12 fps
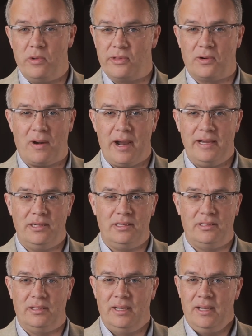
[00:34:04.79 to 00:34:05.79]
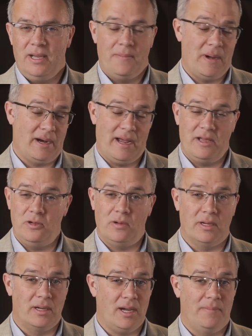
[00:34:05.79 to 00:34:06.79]
with Christ, about how you
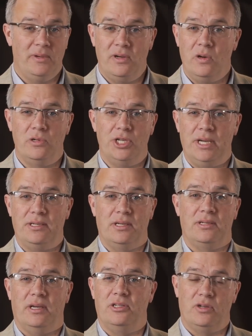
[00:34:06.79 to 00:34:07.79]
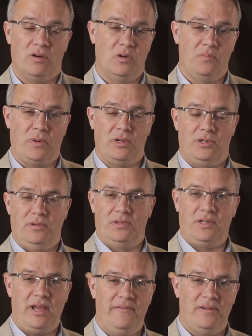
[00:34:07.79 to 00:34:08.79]
can come to know Jesus as your own personal
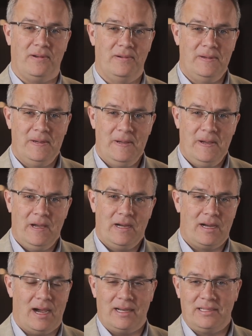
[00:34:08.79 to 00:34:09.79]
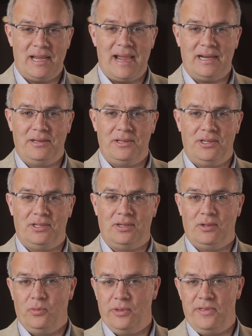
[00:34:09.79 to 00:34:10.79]
Savior, contact us
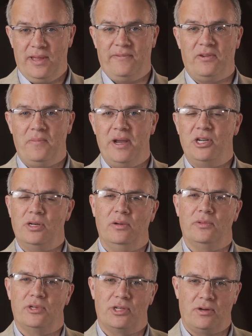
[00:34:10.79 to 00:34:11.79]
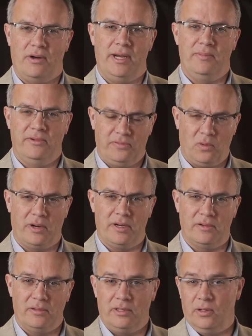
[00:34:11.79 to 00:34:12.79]
with the information on the screen before you.
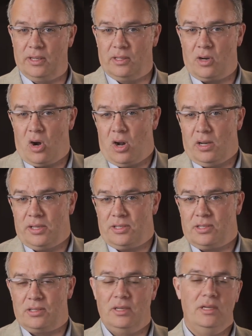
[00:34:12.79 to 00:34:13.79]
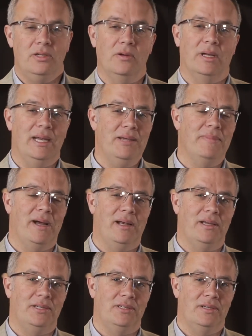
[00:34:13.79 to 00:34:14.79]
You can call us, you can email
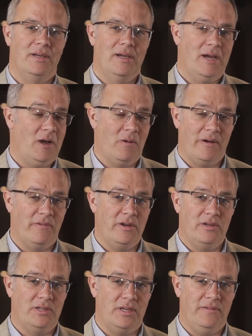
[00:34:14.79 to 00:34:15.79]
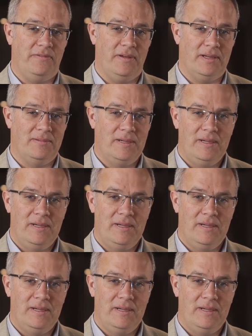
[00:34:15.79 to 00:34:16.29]
us, however you see fit.